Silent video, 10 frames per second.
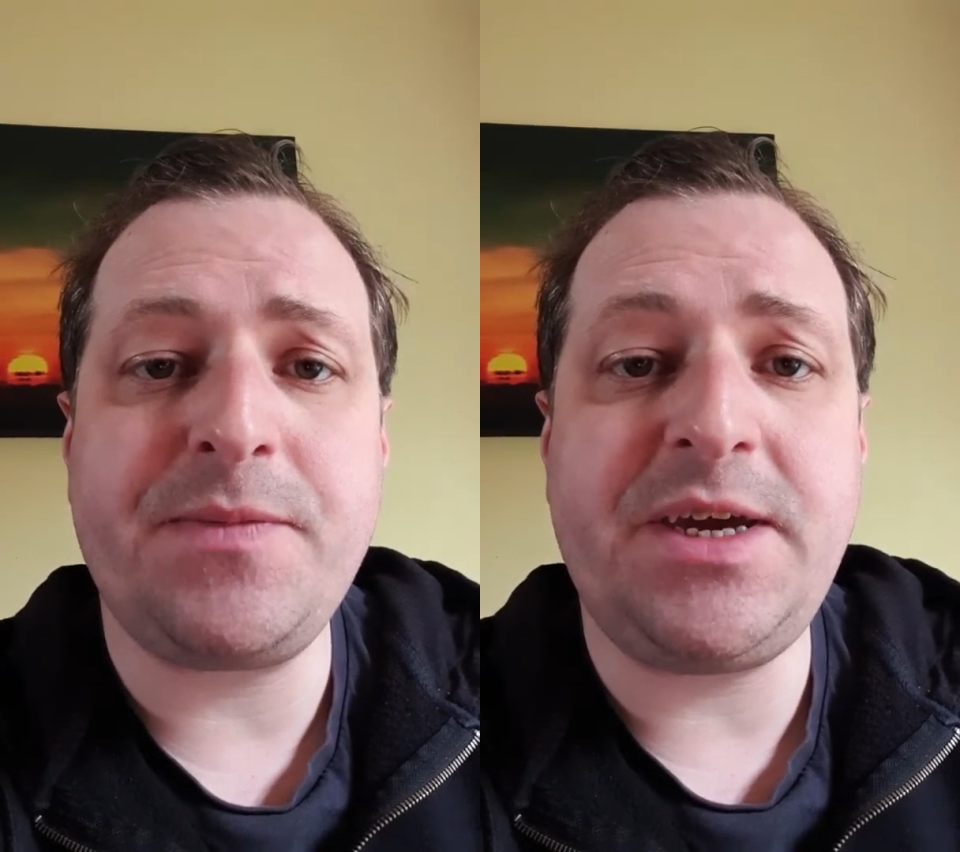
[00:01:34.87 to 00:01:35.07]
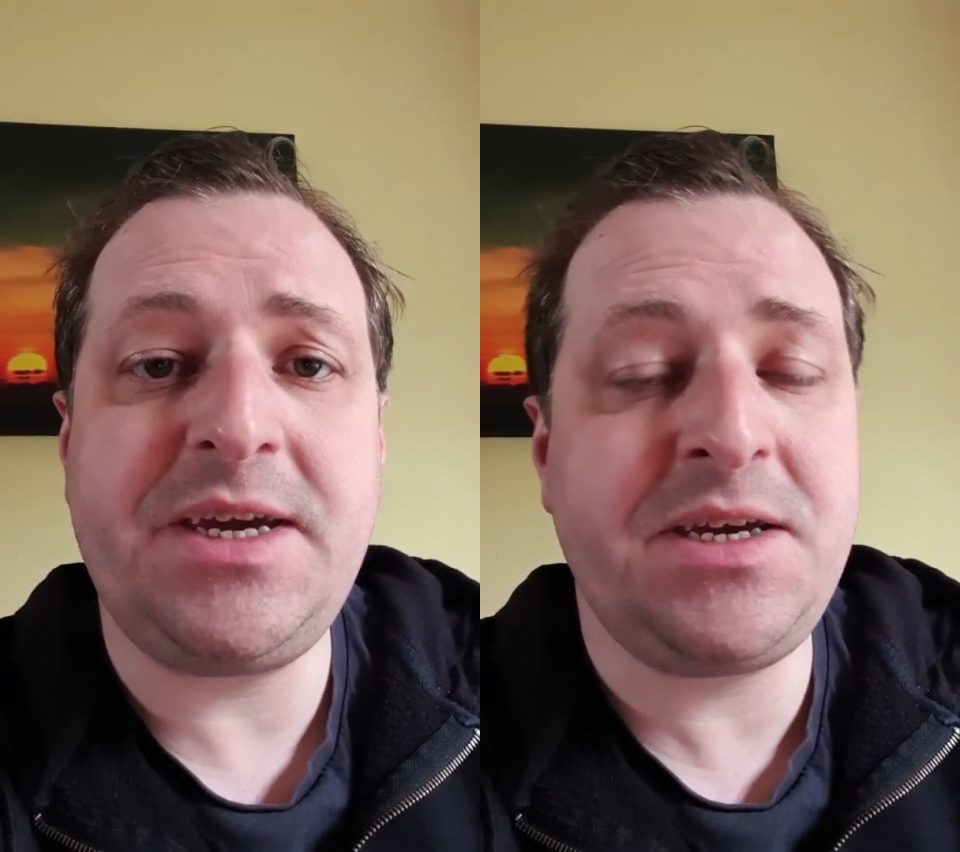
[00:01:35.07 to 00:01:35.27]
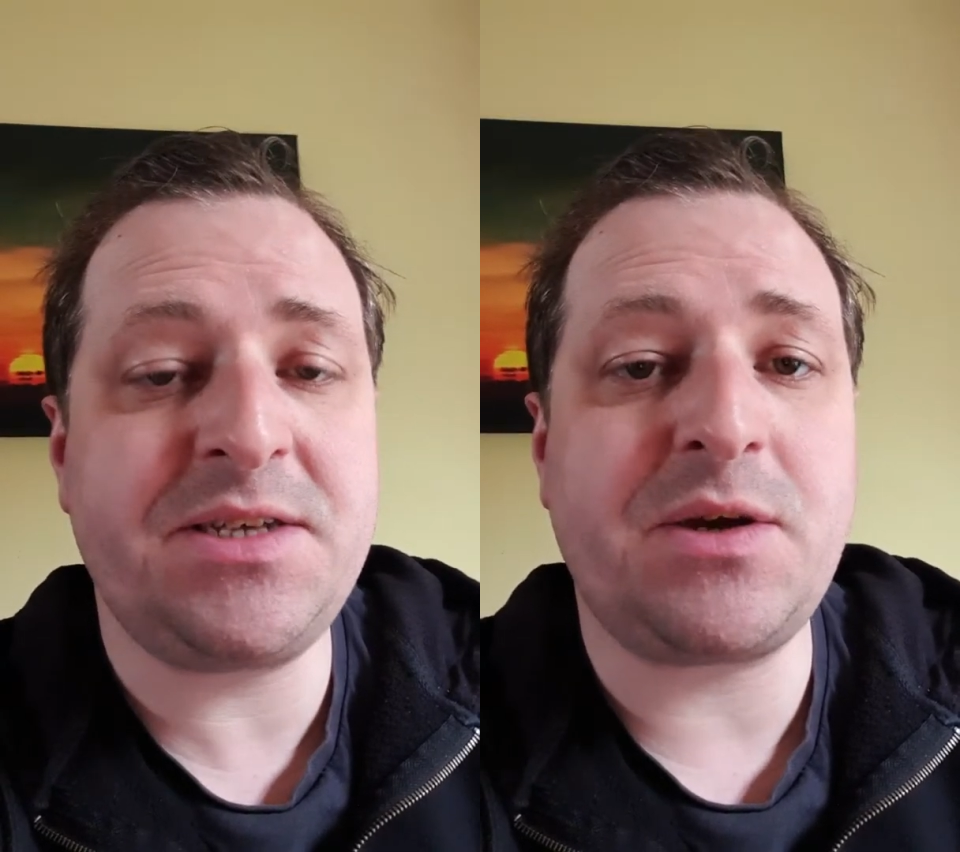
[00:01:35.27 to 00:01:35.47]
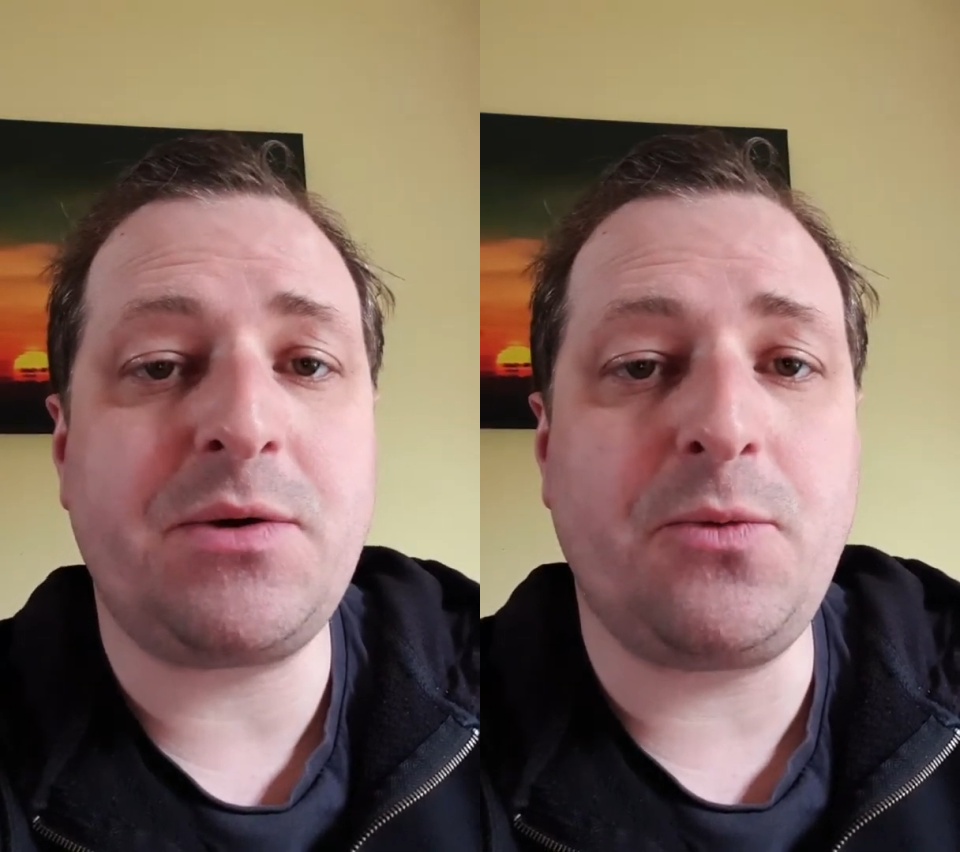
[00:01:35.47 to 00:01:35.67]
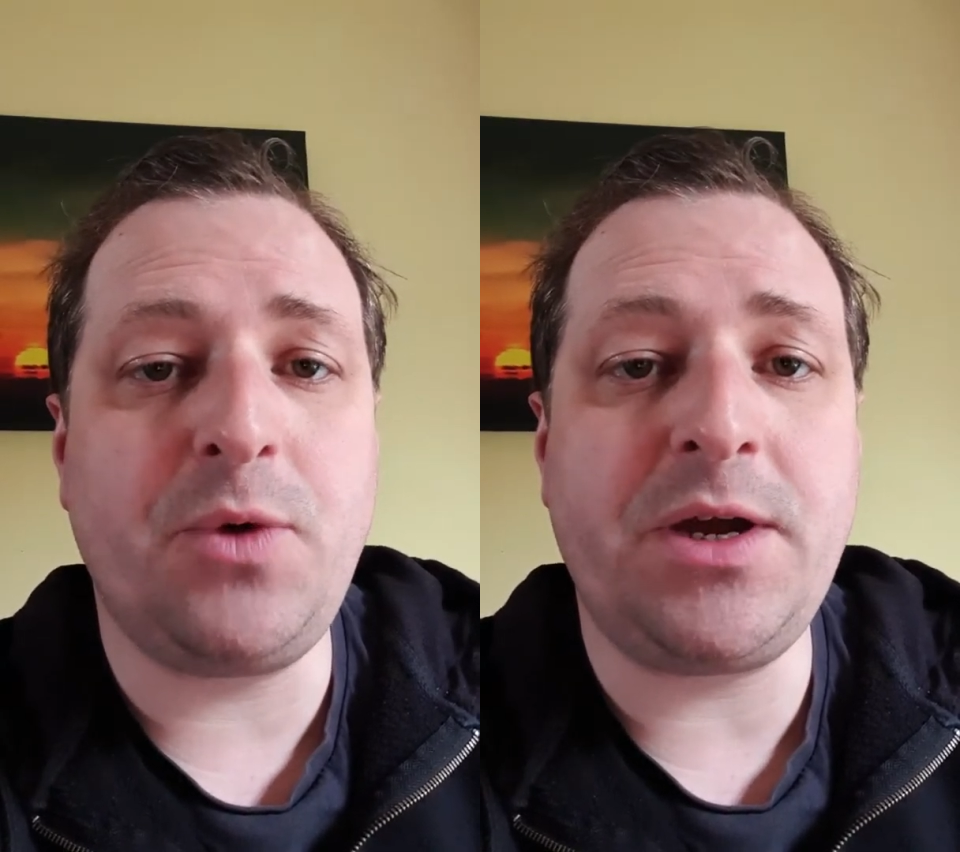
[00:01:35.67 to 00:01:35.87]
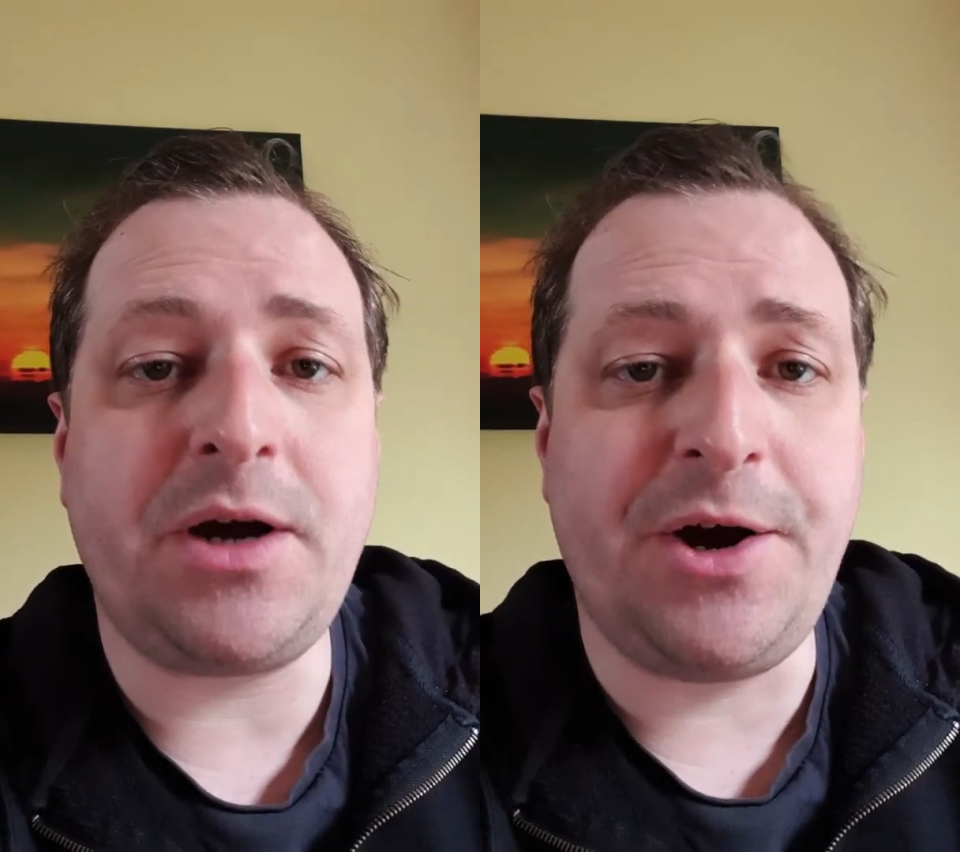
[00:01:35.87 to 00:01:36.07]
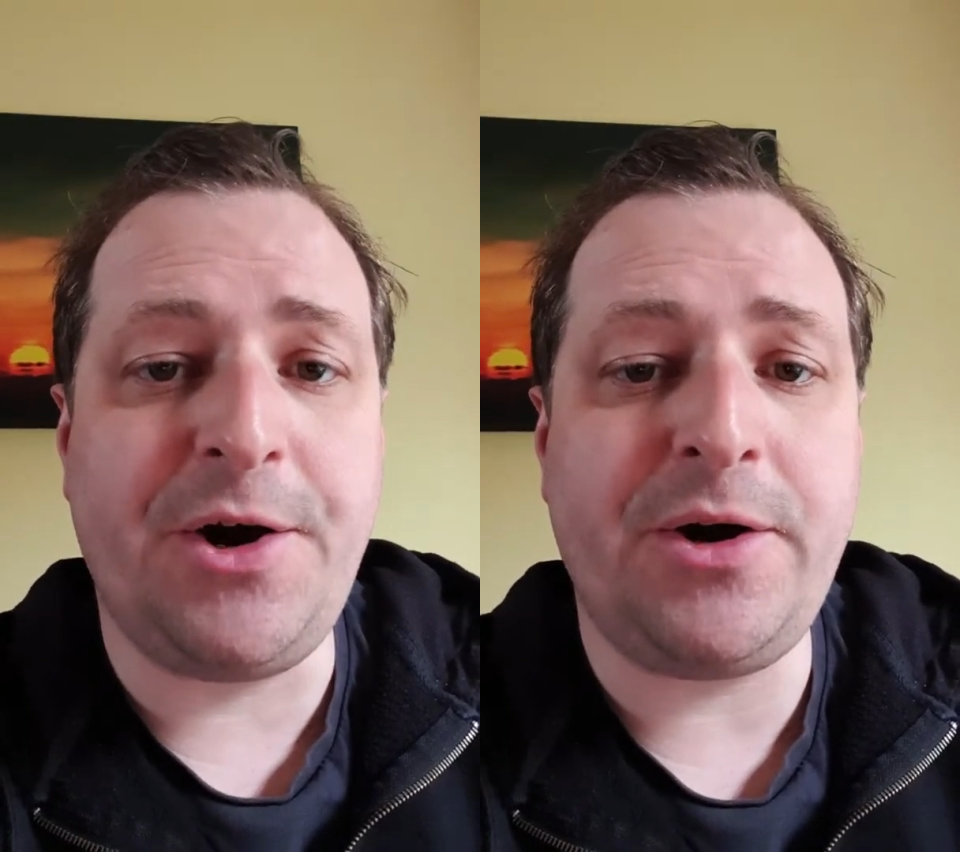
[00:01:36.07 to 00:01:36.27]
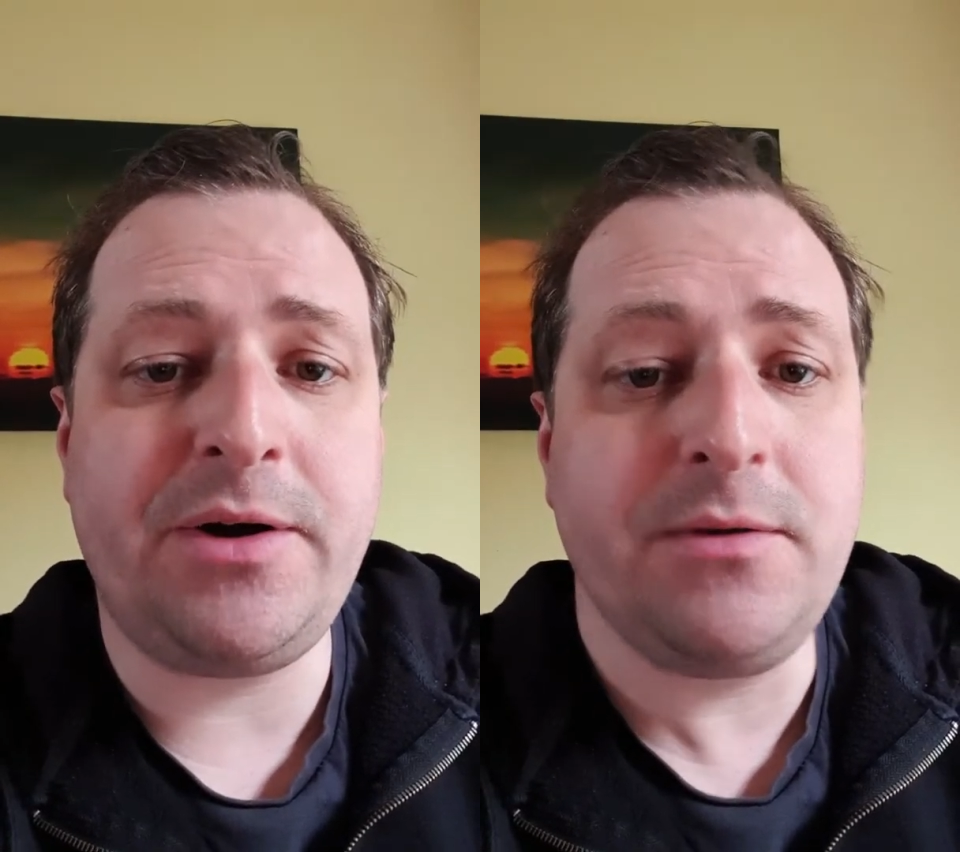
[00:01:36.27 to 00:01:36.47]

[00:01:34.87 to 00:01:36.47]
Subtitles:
is we are